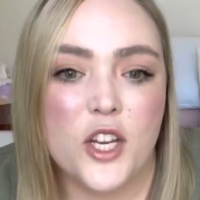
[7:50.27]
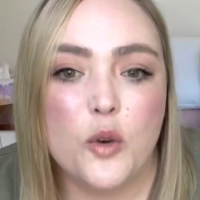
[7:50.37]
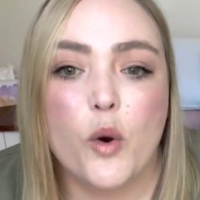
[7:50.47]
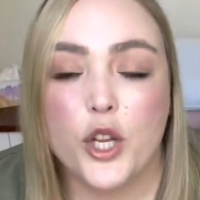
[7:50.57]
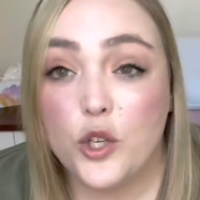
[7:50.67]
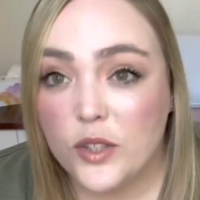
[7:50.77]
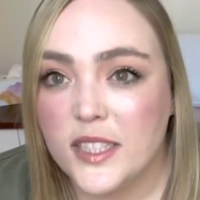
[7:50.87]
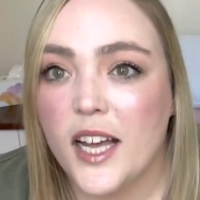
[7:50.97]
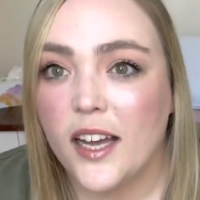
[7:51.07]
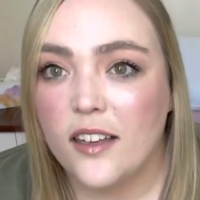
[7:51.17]
you want to use
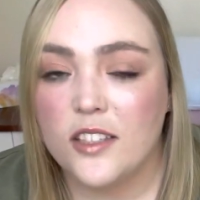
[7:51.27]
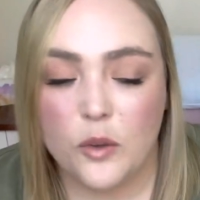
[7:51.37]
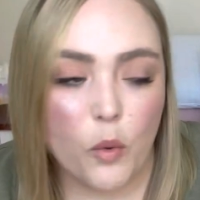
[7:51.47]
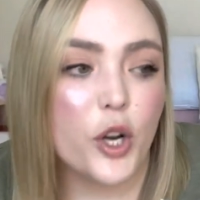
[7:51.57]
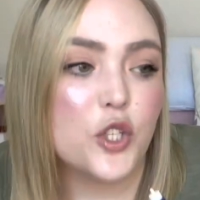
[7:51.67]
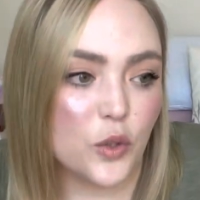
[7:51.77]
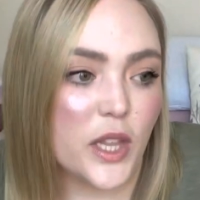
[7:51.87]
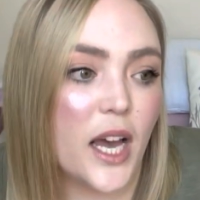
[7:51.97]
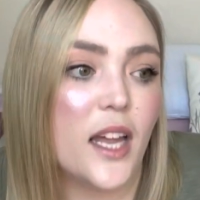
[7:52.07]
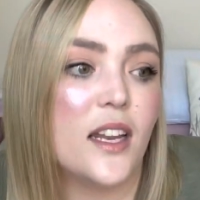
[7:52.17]
that, you want to do
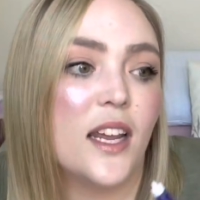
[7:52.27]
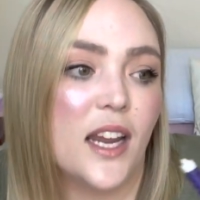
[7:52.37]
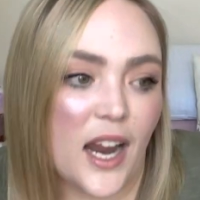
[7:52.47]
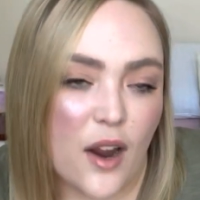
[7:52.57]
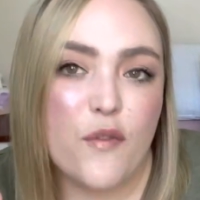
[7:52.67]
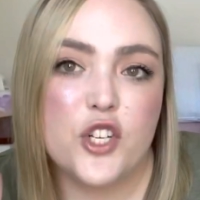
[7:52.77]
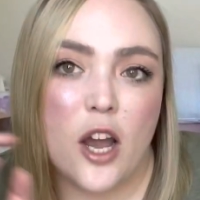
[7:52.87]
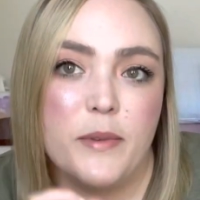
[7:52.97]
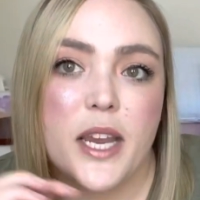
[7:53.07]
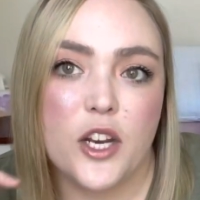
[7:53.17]
that every
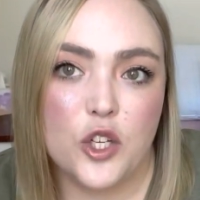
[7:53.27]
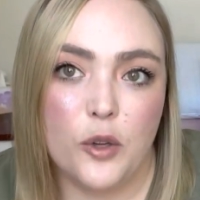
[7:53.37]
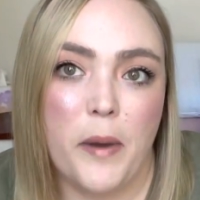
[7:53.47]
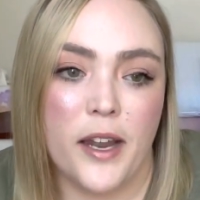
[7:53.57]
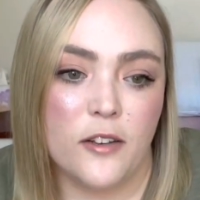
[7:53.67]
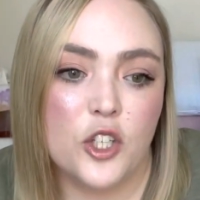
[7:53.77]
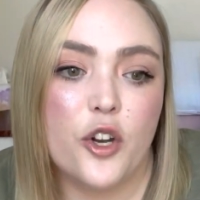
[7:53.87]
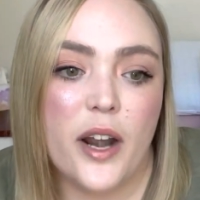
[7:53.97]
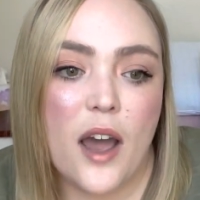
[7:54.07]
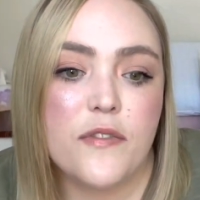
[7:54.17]
time you get a new pen. You
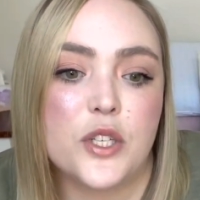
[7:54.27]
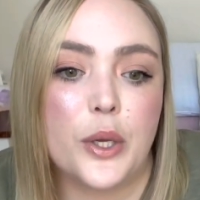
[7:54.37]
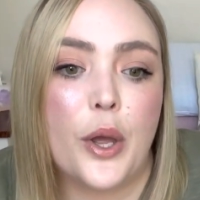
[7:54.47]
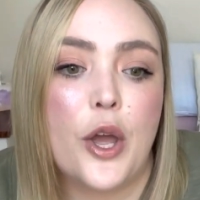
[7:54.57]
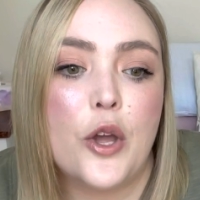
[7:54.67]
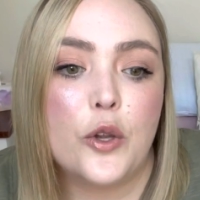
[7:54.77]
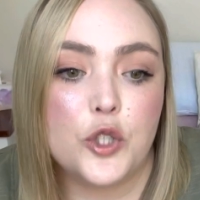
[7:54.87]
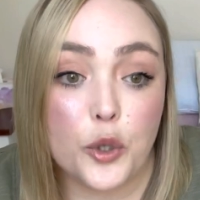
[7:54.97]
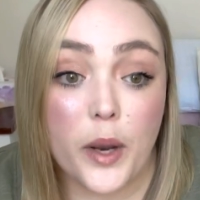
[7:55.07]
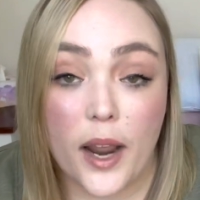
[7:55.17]
don't have to
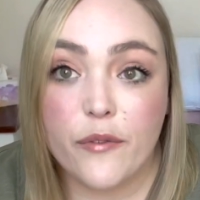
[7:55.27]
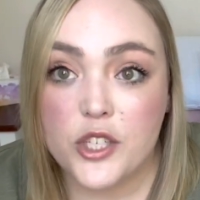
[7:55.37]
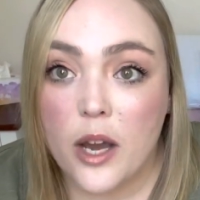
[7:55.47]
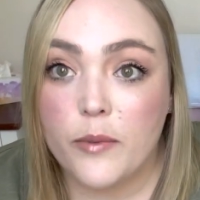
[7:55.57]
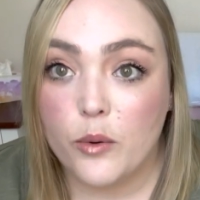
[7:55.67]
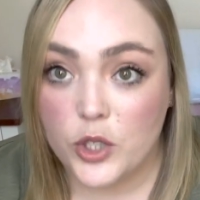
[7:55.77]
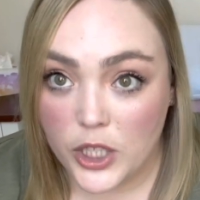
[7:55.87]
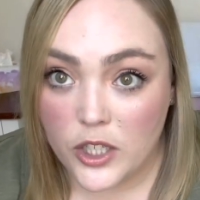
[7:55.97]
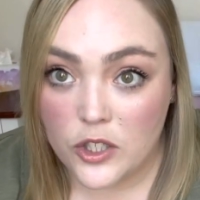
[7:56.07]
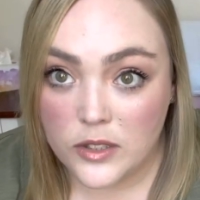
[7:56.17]
do it every time you
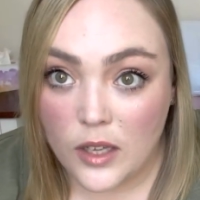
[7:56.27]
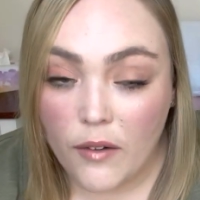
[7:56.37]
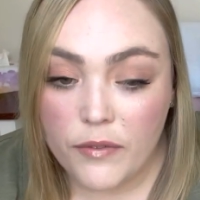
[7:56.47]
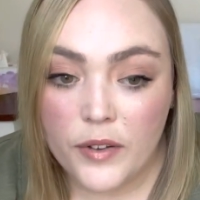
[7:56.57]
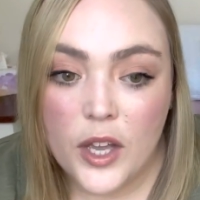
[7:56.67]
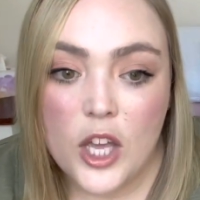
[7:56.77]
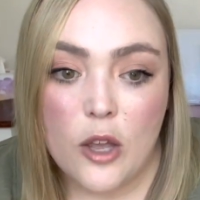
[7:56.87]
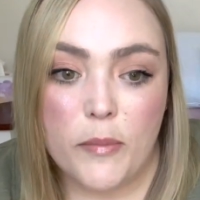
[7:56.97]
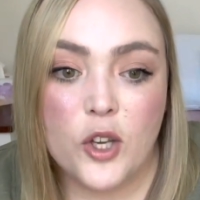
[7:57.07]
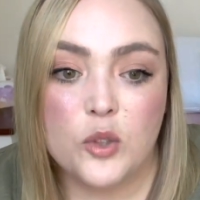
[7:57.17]
inject yourself,
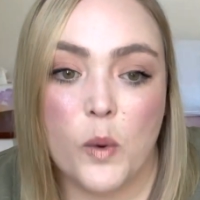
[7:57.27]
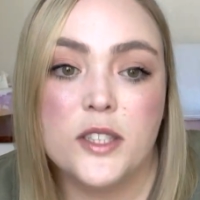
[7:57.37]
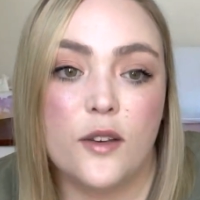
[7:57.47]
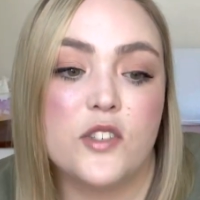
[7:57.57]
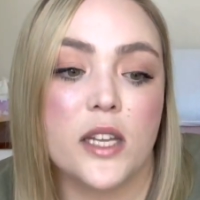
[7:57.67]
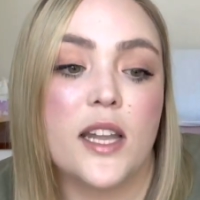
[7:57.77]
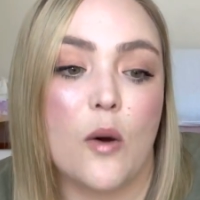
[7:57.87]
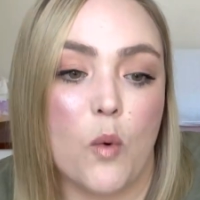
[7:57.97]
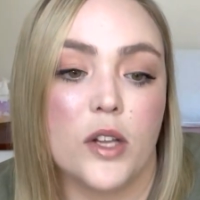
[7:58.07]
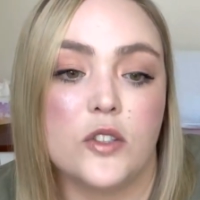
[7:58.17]
because once you've done
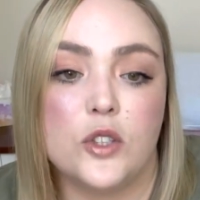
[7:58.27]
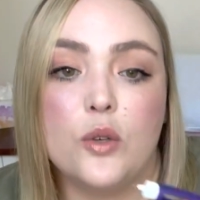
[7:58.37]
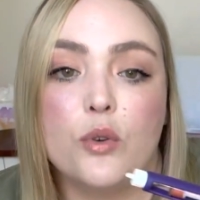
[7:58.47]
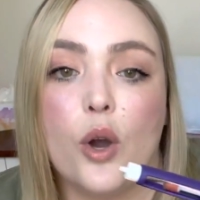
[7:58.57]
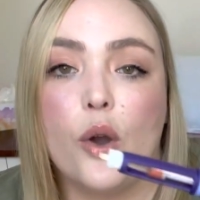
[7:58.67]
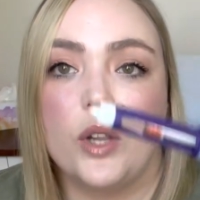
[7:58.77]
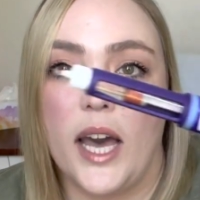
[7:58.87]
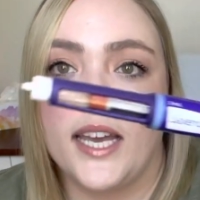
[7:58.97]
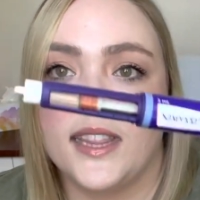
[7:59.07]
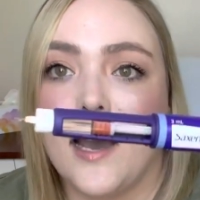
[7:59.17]
that once, you know
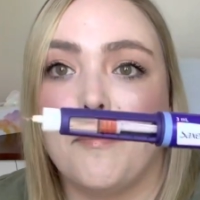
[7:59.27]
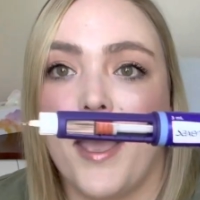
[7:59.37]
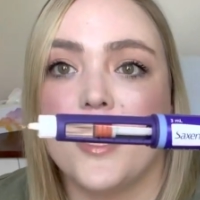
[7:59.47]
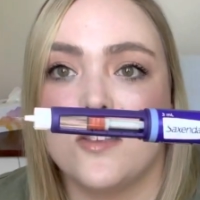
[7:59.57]
like that pen is